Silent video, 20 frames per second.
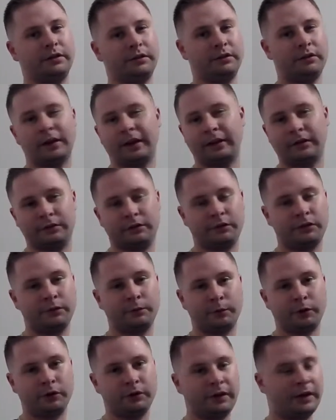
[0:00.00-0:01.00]
like
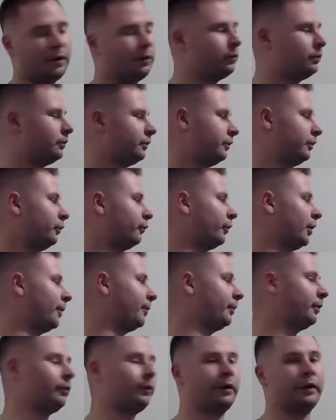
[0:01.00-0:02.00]
small towel, and you wrap
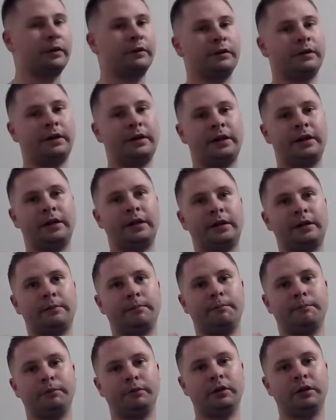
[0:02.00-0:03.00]
it around a
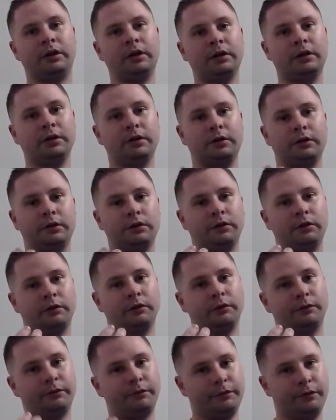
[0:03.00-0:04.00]
block
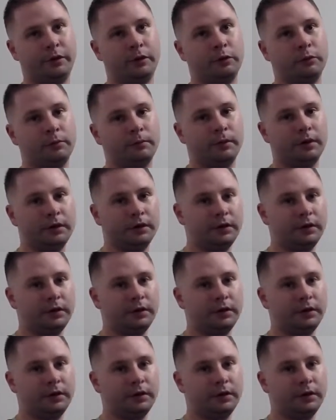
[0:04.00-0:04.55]
of foam.